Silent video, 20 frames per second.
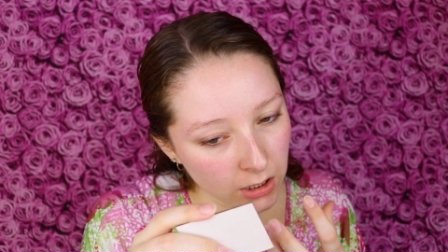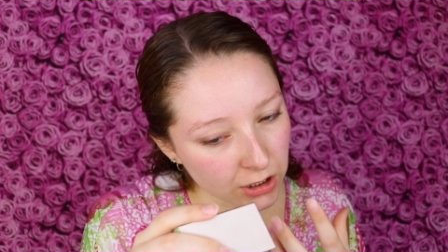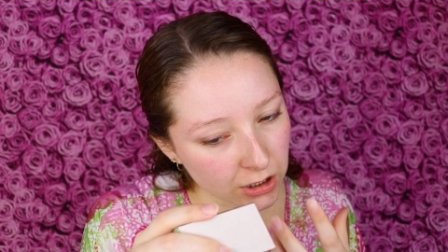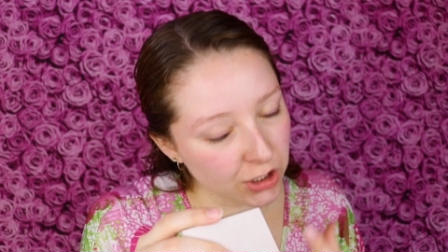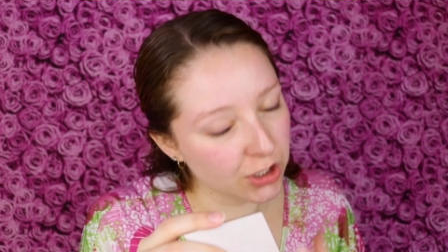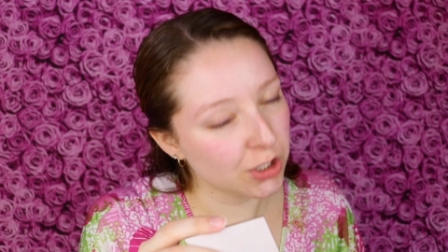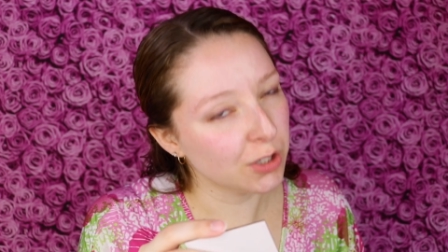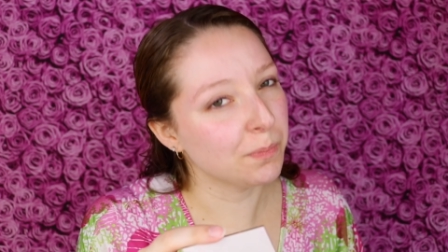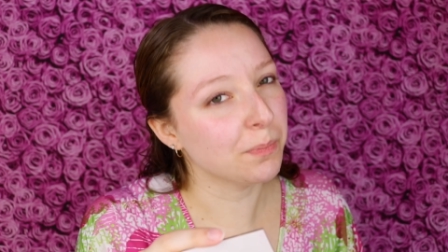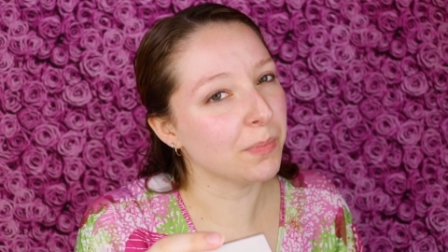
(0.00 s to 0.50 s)

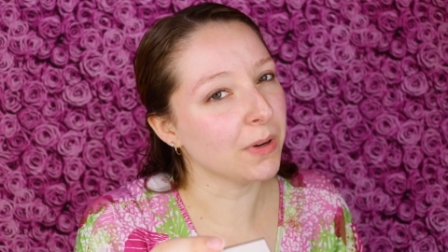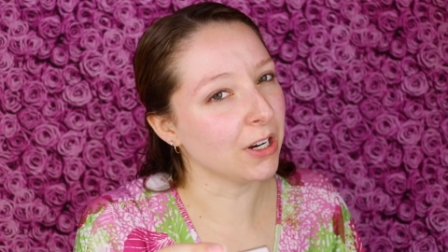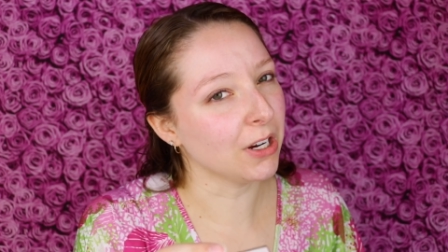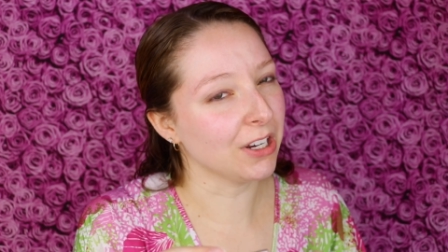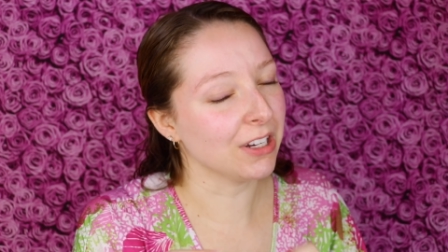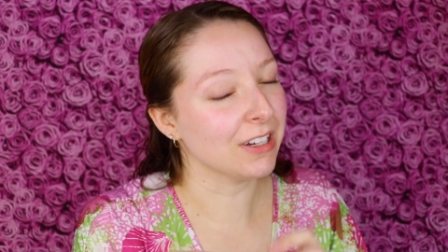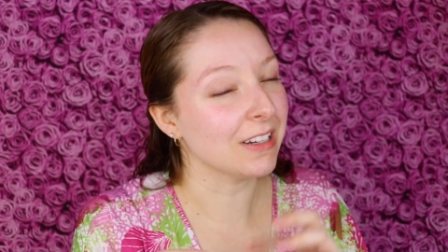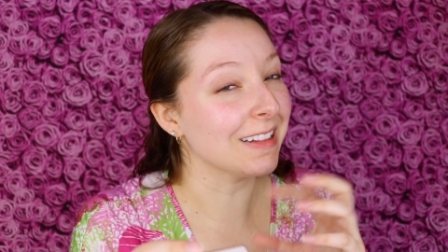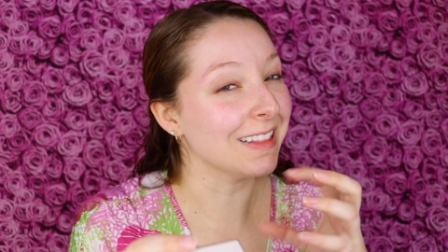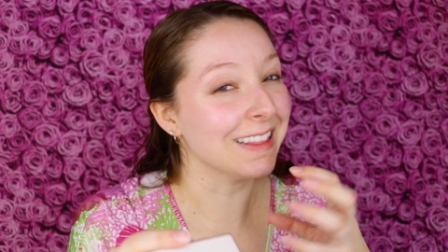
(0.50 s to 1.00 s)
super
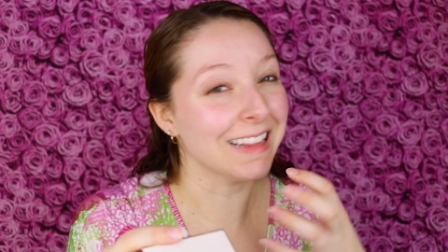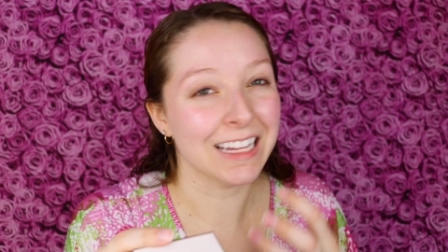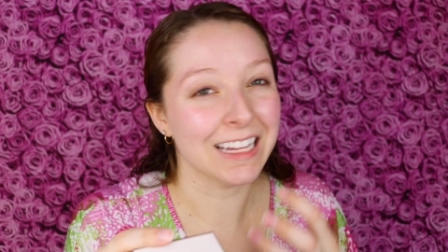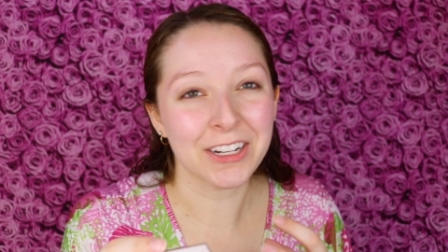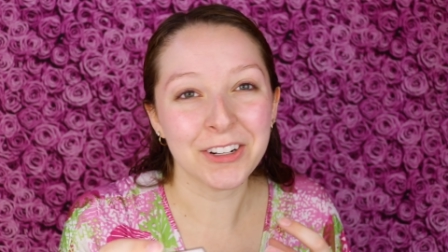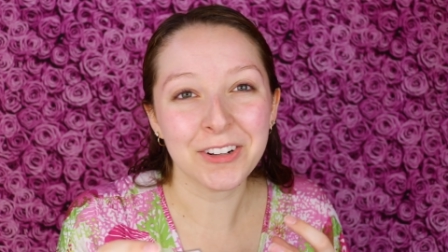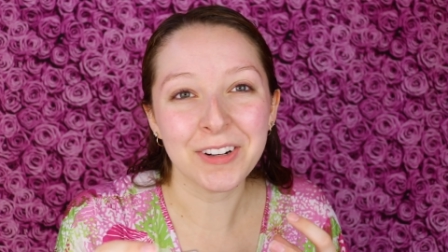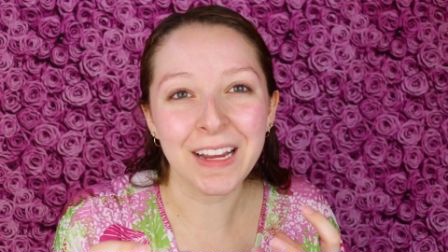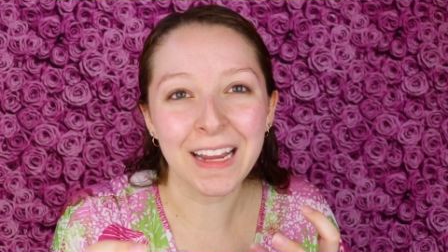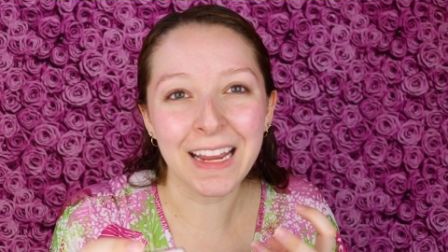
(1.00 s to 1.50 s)

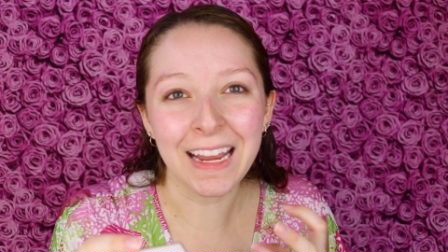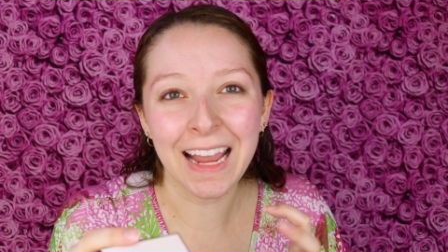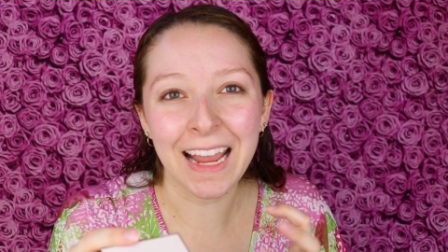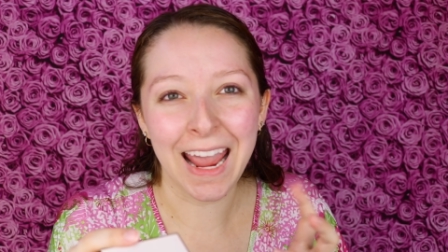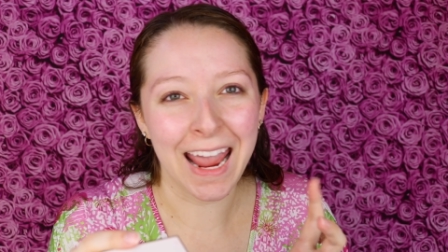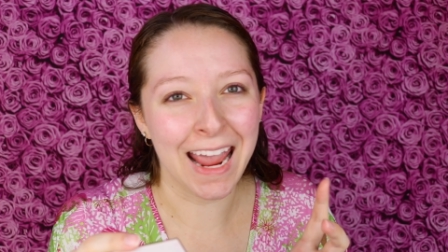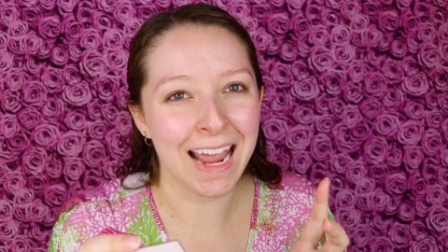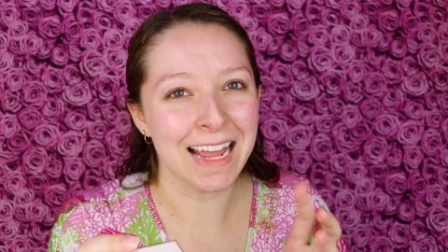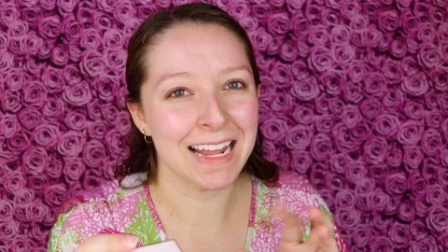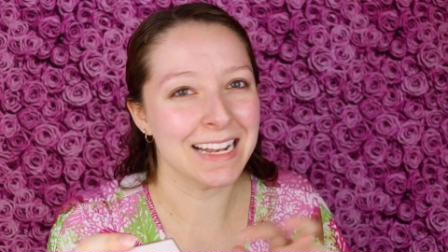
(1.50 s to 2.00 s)
glittery
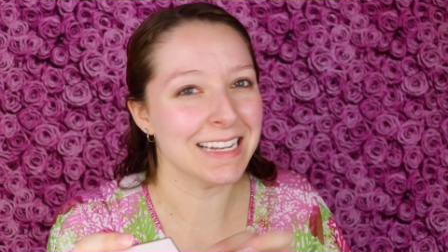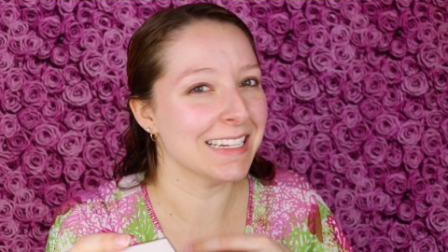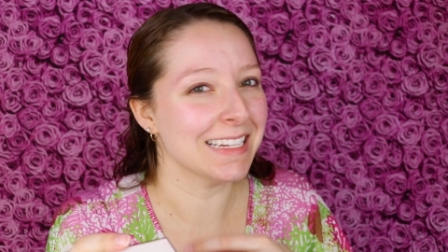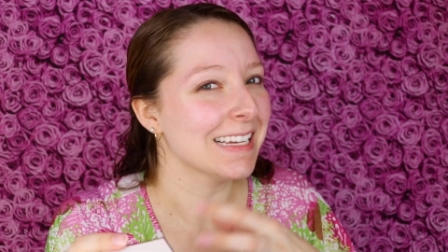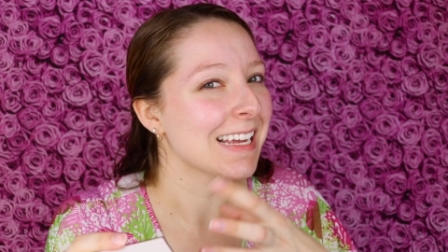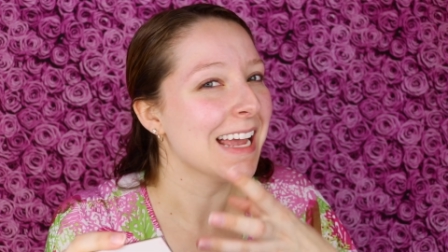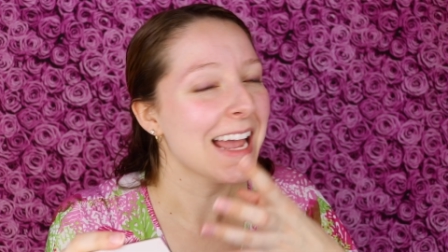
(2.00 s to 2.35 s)
and